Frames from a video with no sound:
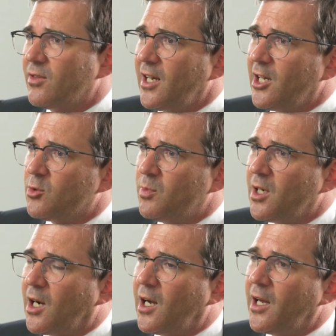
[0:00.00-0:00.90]
the
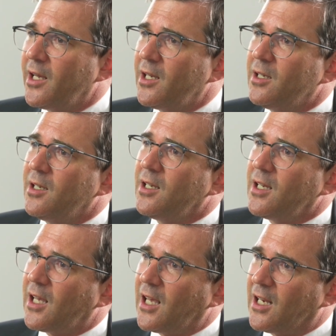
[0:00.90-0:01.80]
HPI
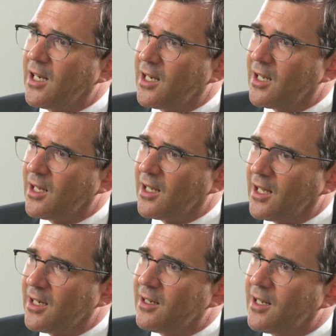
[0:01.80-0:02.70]

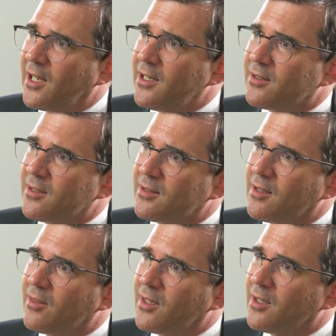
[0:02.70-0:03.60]
analyzes
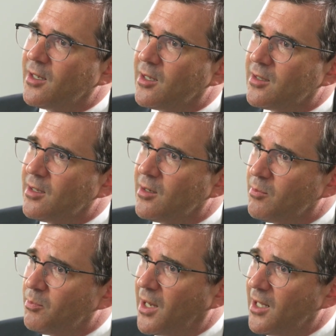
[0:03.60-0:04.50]

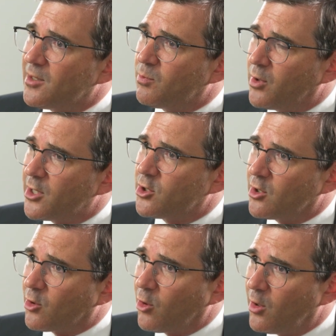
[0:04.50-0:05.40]
the pulse pressure
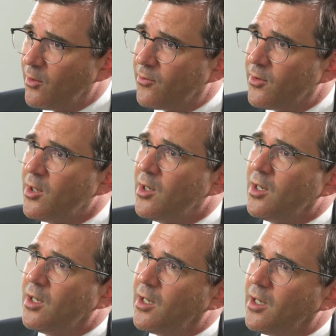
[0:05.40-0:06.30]
curve
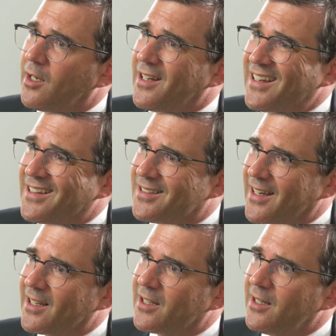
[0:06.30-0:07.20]

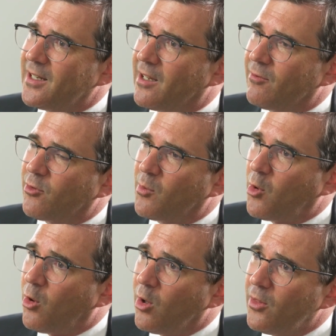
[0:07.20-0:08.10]
exactly, and from
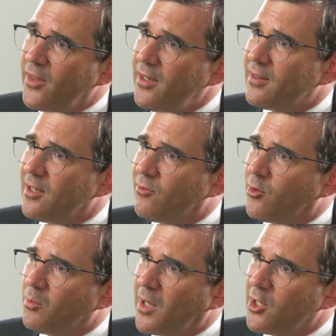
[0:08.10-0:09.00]
all these
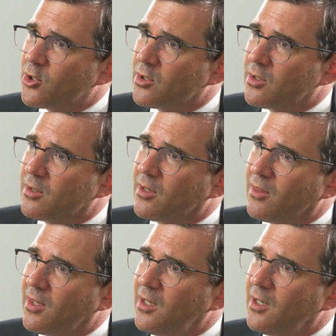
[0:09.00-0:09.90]
information,
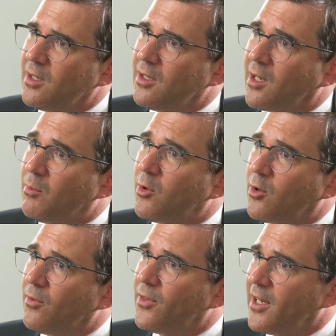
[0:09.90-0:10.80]
the number
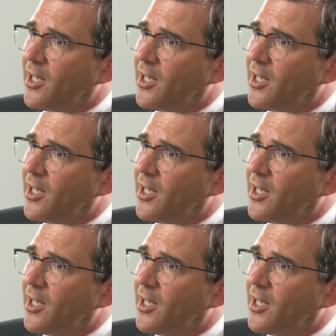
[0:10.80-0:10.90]
of the